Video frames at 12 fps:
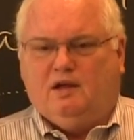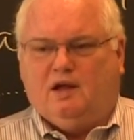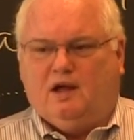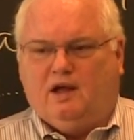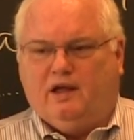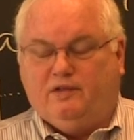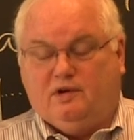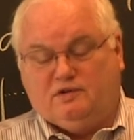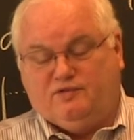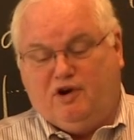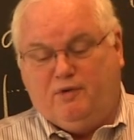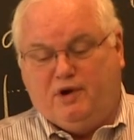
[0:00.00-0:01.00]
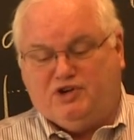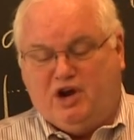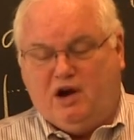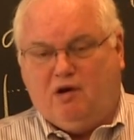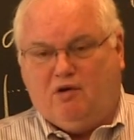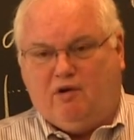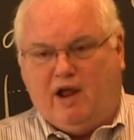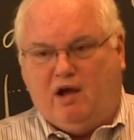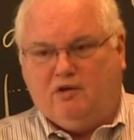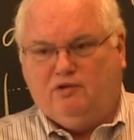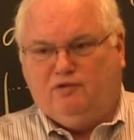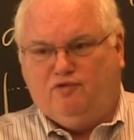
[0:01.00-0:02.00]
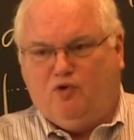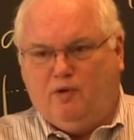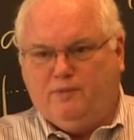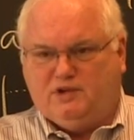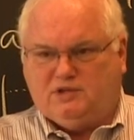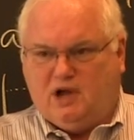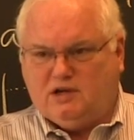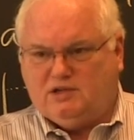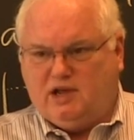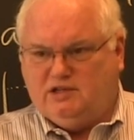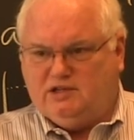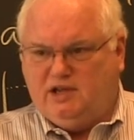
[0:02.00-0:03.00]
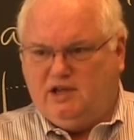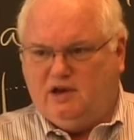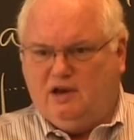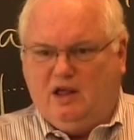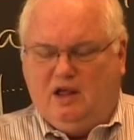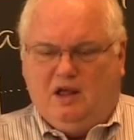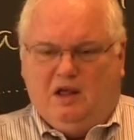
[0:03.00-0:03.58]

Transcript: uh, and there's very much air around, you'll form this oxide skin.